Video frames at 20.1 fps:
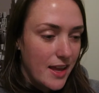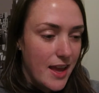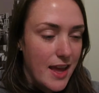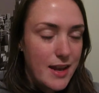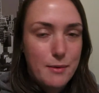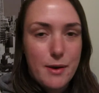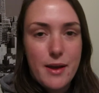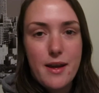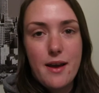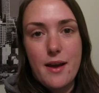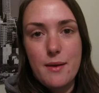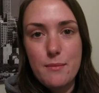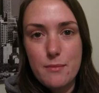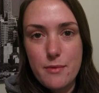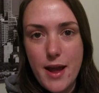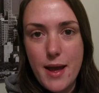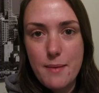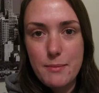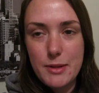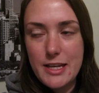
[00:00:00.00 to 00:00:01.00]
Anyway, I'm
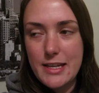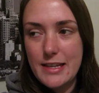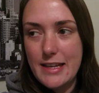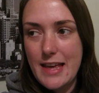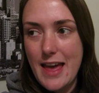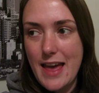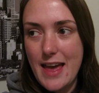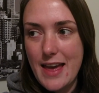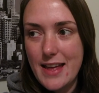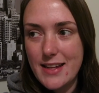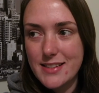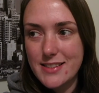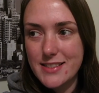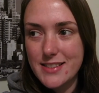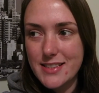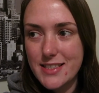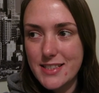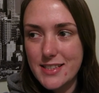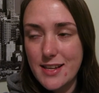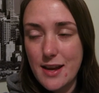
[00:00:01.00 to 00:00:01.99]
rambling
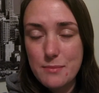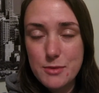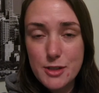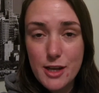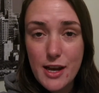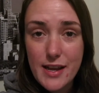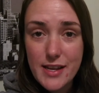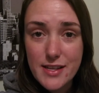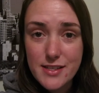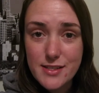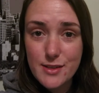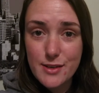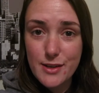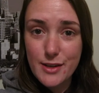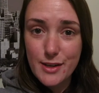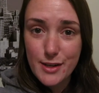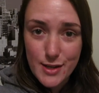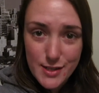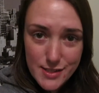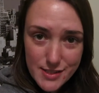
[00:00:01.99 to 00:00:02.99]
and I'm tired, so I'm
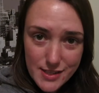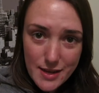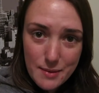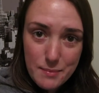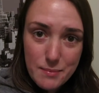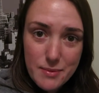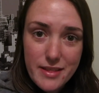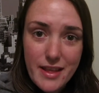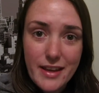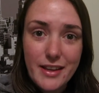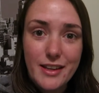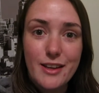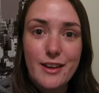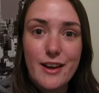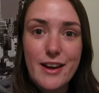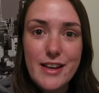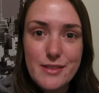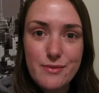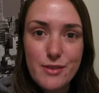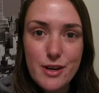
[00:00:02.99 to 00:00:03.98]
going to go to sleep. Thank you
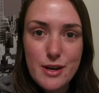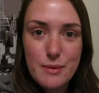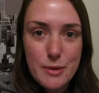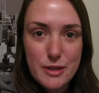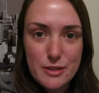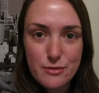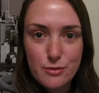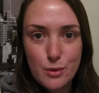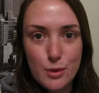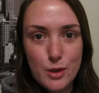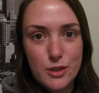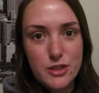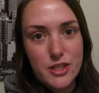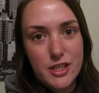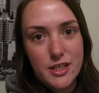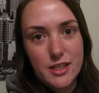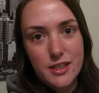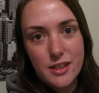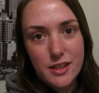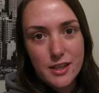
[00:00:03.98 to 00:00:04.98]
guys very much for
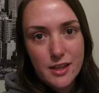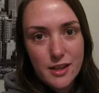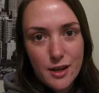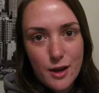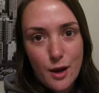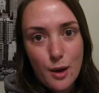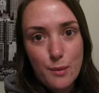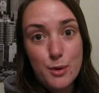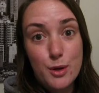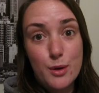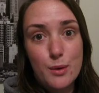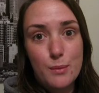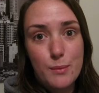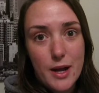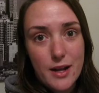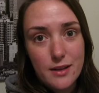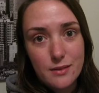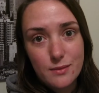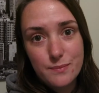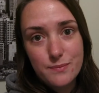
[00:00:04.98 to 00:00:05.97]
watching. Hope you're doing
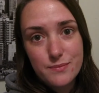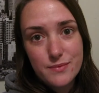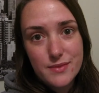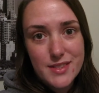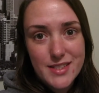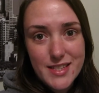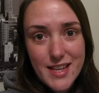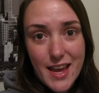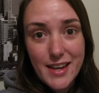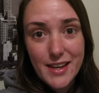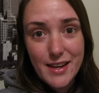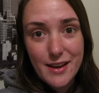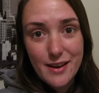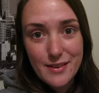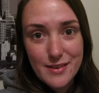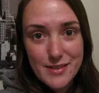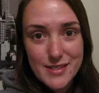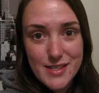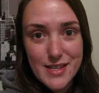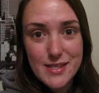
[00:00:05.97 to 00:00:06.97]
well. Take care,
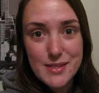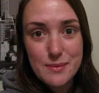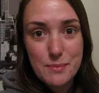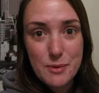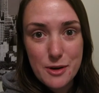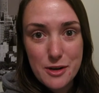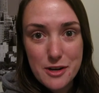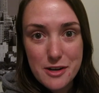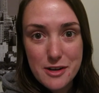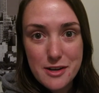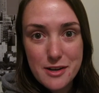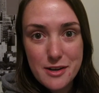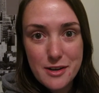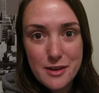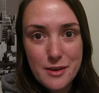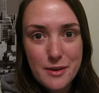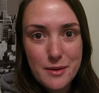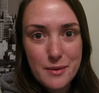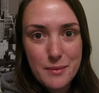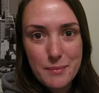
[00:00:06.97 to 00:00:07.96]
and I'll see you tomorrow.
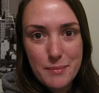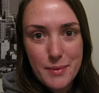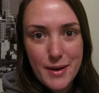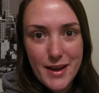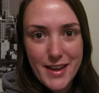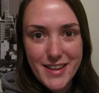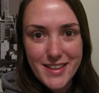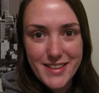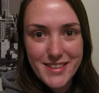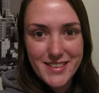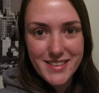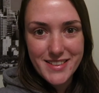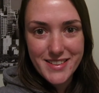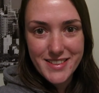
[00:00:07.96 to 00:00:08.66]
Bye.